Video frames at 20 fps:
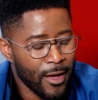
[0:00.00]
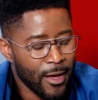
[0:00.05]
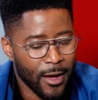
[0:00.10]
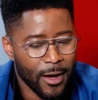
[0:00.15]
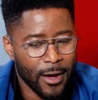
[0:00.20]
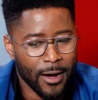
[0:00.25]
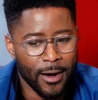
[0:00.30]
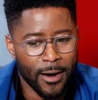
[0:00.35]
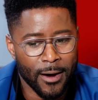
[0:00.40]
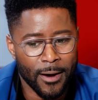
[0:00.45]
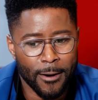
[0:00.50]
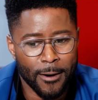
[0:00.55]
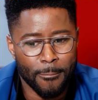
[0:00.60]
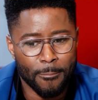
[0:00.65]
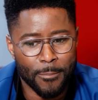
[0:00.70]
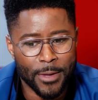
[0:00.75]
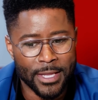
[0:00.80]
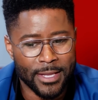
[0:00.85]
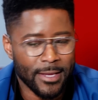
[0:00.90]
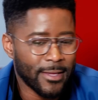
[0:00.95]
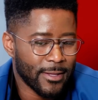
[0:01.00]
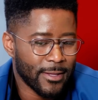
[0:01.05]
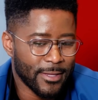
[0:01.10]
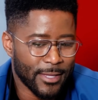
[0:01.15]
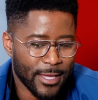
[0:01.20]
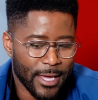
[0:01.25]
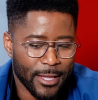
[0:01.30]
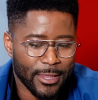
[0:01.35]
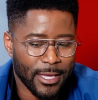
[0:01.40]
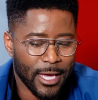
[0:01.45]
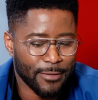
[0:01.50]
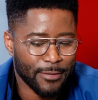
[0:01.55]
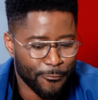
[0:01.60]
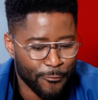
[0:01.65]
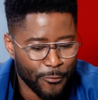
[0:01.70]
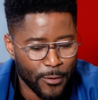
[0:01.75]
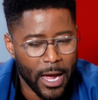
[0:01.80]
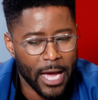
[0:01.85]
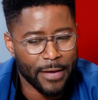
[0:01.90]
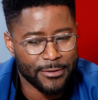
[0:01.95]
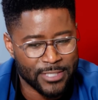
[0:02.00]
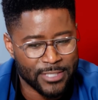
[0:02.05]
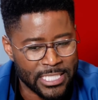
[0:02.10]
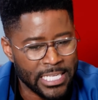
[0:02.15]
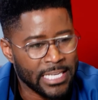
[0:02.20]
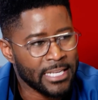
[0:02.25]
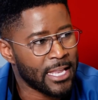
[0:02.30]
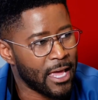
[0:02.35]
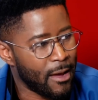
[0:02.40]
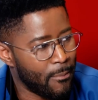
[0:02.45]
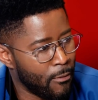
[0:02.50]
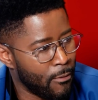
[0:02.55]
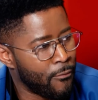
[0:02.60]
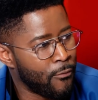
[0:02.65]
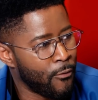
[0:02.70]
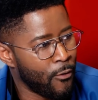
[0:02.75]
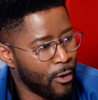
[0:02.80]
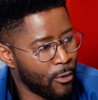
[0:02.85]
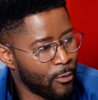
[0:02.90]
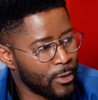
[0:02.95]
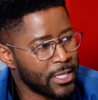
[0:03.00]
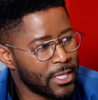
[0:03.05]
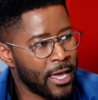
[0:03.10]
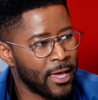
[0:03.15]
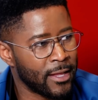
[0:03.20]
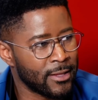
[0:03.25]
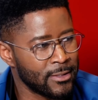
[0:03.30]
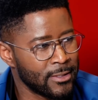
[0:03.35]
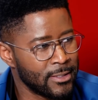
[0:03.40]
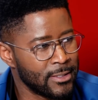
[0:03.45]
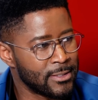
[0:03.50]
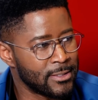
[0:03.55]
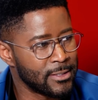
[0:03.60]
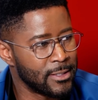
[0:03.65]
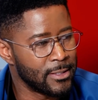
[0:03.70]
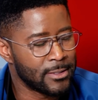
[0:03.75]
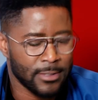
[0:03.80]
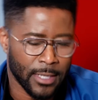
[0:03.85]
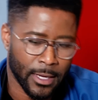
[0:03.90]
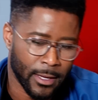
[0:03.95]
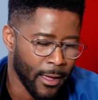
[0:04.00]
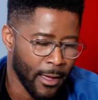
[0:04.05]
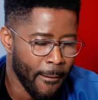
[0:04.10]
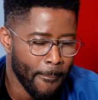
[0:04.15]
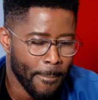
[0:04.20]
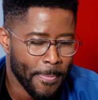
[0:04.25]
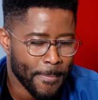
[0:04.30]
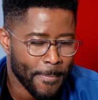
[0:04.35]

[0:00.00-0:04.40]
Yeah. And I've seen that before with athletes. It's like,